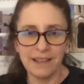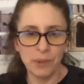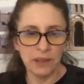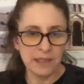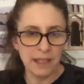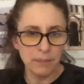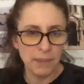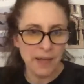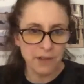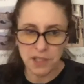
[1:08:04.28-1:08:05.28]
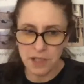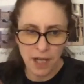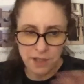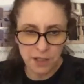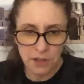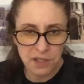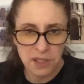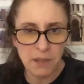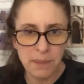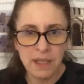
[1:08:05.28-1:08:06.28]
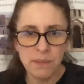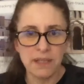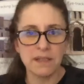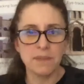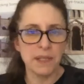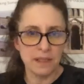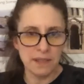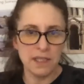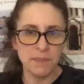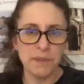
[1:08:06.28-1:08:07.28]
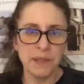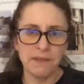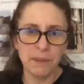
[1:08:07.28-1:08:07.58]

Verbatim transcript: we'll tell mothers not to nurse their babies because it's primitive.